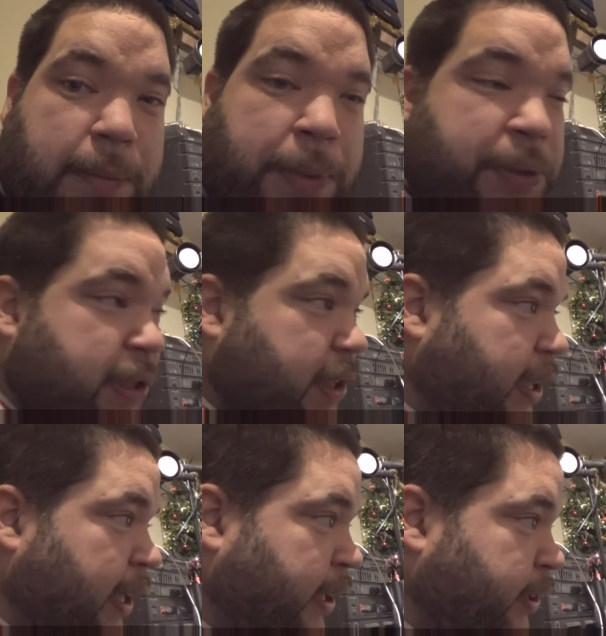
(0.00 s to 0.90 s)
put it
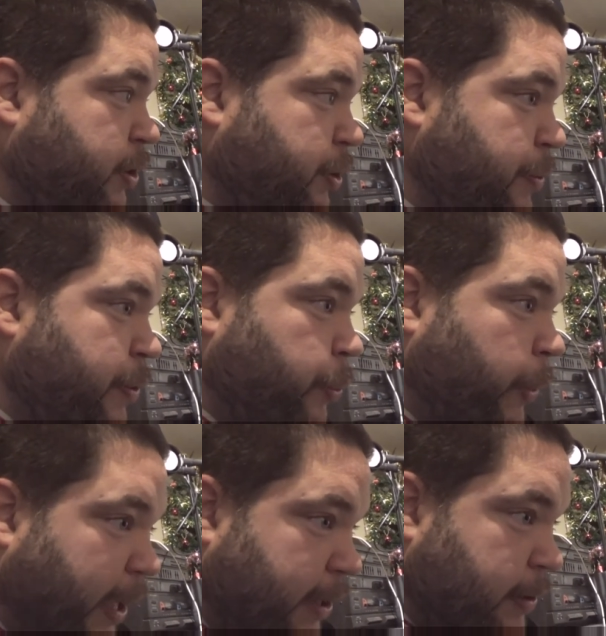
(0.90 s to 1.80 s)
into the
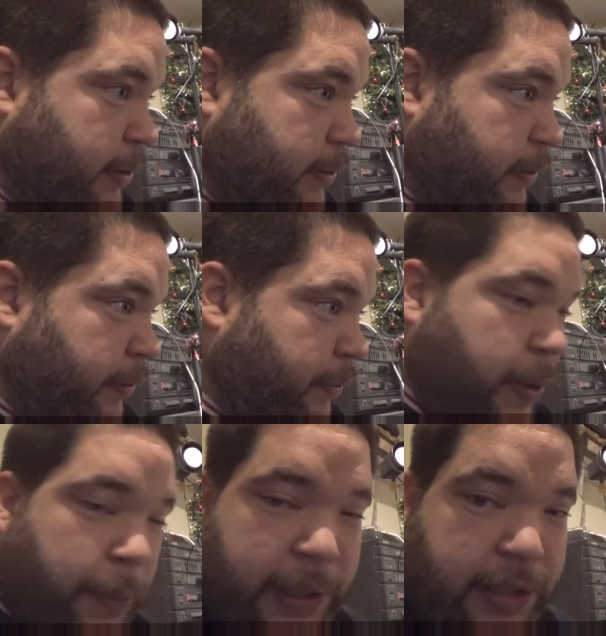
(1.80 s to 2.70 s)
wheel, the
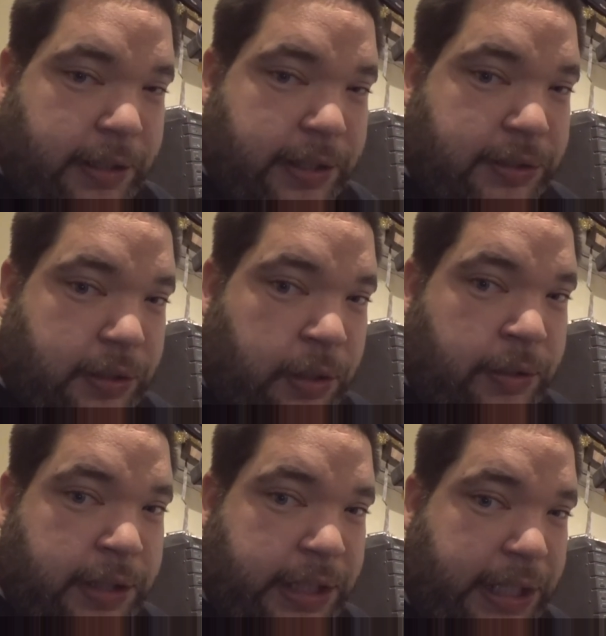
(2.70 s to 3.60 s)
front wheel, that's
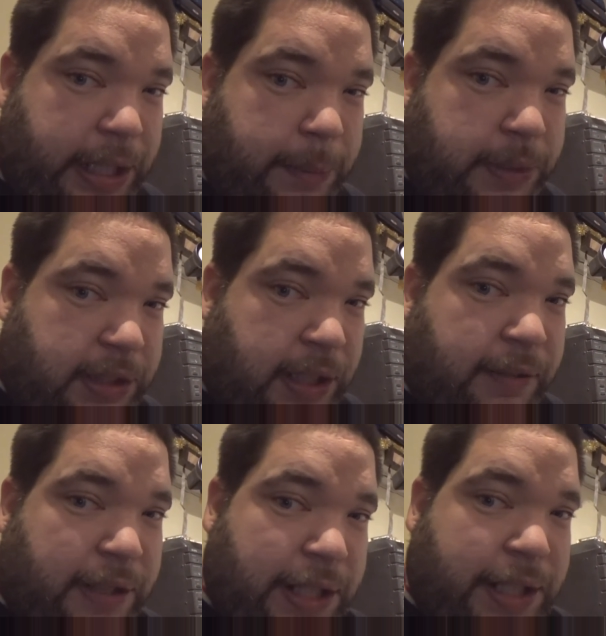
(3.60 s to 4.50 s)
on the
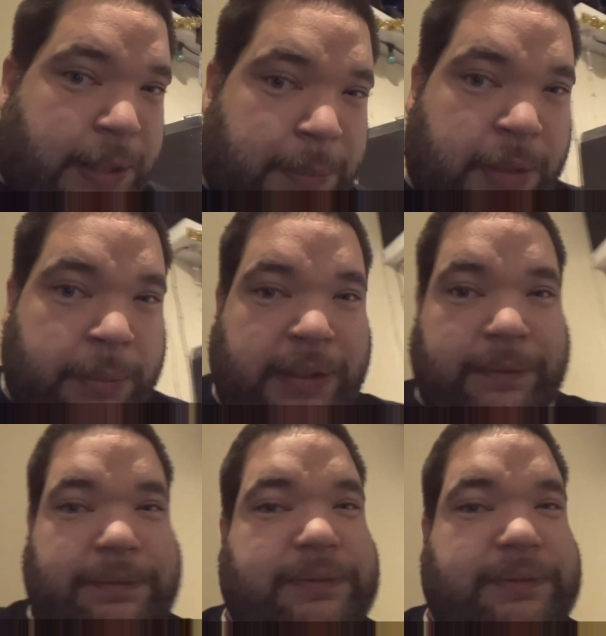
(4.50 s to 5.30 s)
Stingray at the moment.